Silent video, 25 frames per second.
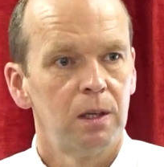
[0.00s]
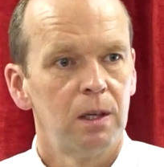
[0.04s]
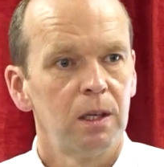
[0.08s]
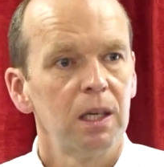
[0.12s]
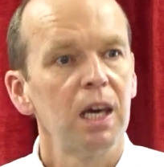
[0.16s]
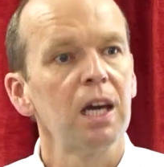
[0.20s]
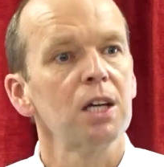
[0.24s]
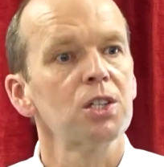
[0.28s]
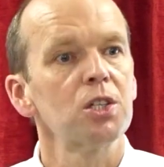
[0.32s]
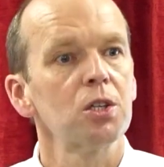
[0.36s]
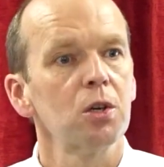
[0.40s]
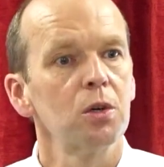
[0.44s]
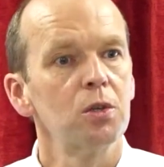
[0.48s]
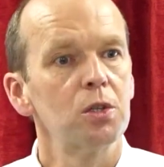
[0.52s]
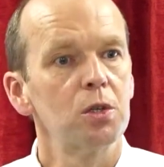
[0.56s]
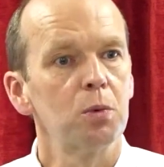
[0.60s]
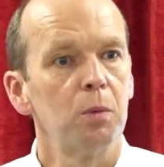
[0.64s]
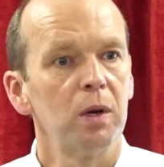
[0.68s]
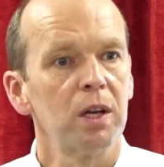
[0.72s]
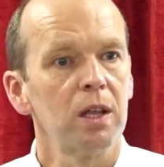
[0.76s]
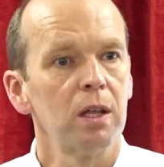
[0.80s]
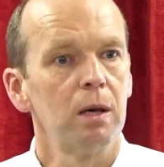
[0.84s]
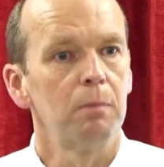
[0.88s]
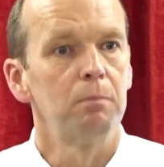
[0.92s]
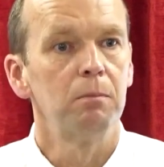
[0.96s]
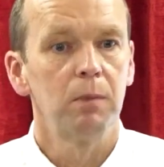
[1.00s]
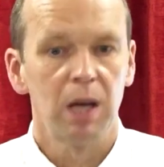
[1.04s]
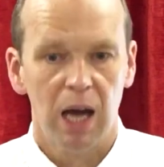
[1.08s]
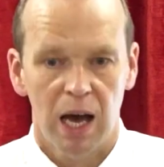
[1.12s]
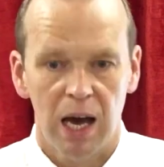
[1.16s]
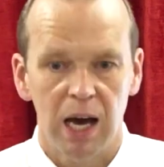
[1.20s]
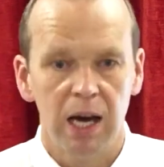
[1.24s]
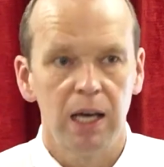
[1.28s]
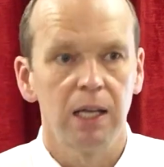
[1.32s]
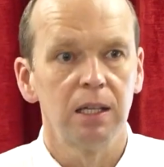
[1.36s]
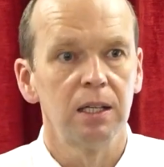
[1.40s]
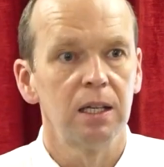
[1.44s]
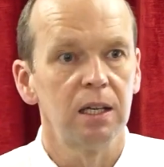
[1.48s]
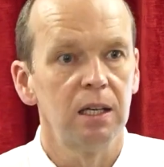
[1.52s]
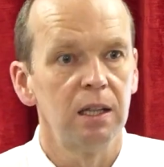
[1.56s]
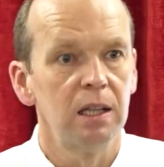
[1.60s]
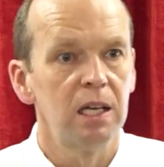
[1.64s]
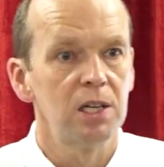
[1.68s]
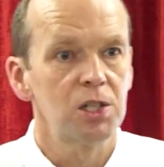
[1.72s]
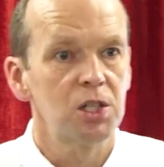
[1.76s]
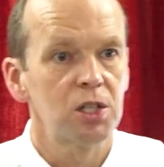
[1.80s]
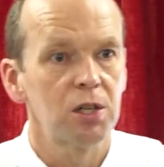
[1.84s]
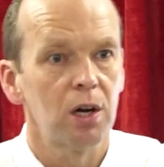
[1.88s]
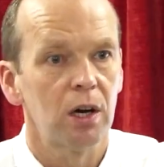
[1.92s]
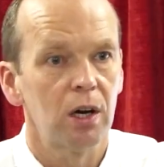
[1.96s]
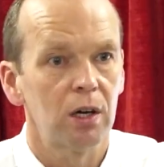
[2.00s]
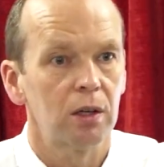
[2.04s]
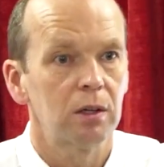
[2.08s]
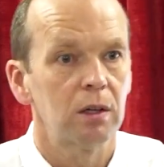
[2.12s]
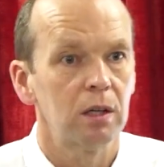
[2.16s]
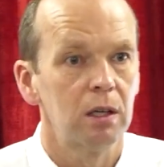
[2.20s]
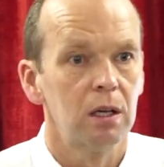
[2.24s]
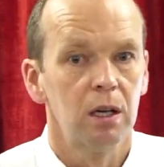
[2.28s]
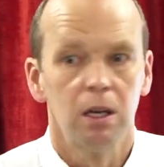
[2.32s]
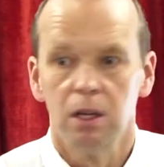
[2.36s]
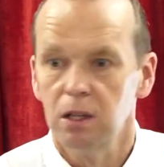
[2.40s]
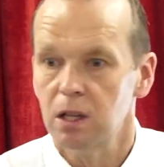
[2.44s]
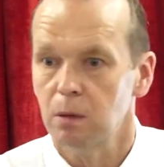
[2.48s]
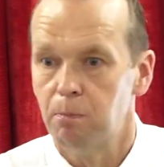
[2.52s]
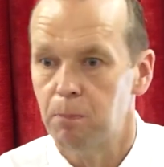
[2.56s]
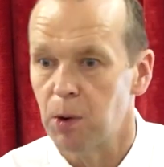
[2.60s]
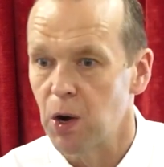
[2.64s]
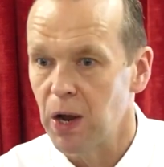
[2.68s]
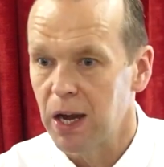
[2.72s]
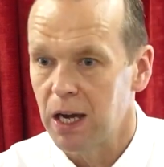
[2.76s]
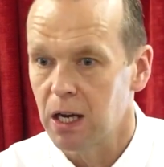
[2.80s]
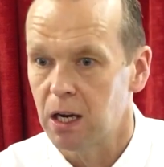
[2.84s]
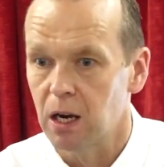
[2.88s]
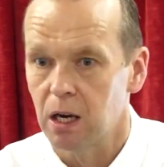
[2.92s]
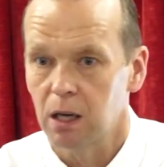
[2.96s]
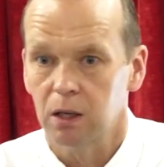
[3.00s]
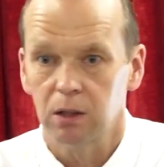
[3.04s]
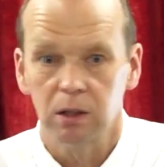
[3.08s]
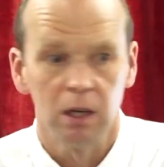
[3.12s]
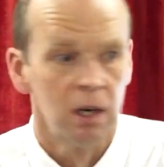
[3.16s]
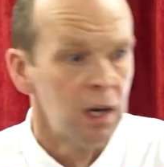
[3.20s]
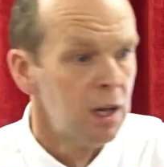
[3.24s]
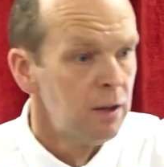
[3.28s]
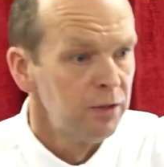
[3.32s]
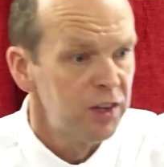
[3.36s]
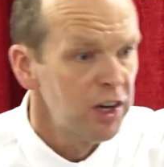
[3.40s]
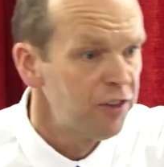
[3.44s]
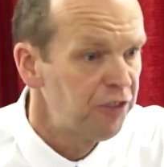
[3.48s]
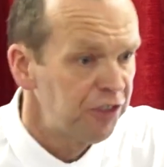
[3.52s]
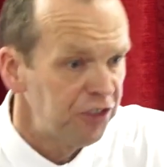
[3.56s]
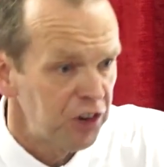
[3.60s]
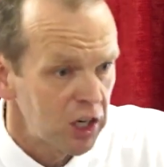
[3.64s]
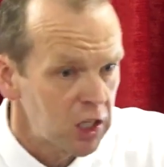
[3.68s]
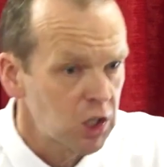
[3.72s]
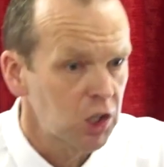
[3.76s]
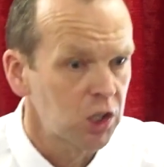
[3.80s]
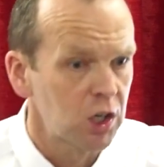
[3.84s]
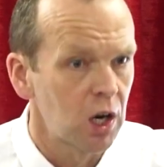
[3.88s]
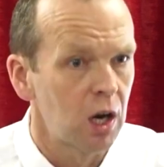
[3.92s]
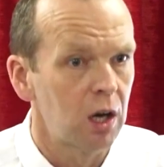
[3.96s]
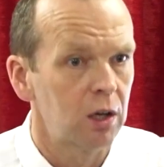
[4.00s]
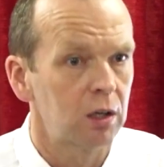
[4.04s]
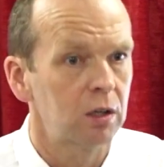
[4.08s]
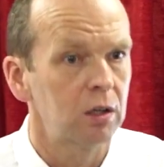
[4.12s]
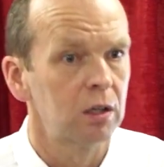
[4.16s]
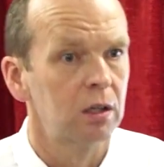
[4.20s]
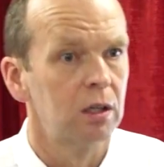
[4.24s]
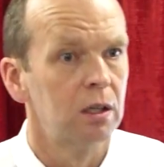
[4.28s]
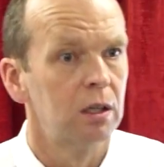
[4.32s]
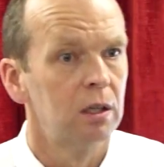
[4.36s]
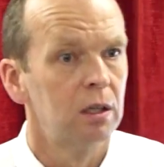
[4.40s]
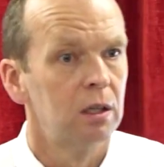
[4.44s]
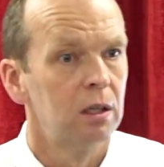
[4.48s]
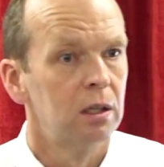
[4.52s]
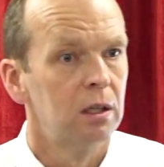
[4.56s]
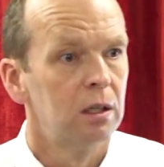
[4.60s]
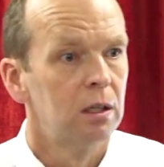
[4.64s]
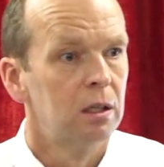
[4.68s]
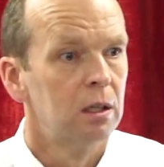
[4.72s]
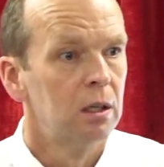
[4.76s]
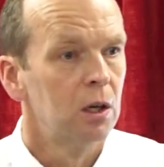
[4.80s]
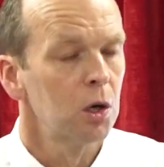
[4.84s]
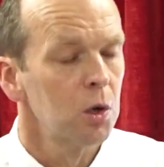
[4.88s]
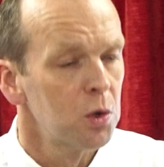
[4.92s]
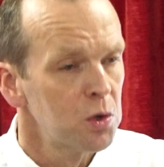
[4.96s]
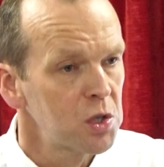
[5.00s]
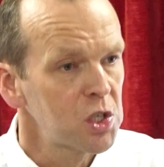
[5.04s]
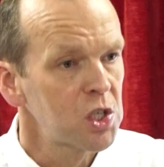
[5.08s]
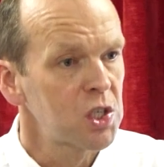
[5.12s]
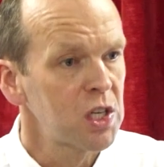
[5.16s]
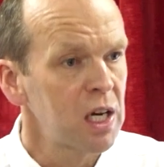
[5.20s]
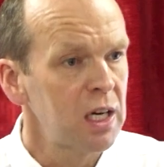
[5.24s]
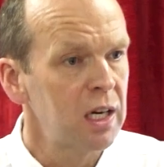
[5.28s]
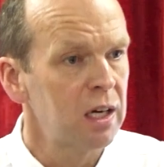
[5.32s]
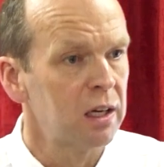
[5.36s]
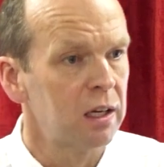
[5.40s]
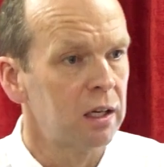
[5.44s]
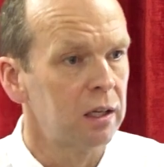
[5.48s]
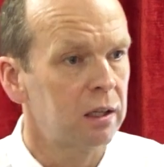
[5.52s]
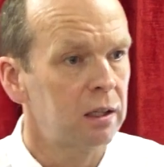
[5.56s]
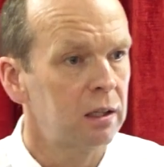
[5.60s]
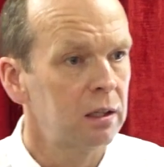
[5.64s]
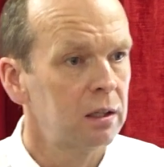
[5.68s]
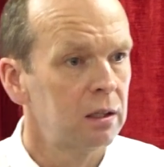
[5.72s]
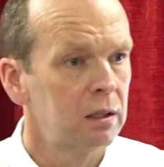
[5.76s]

Guess who's one of them handing this out? The bread out, the fish out. Who's seeing it?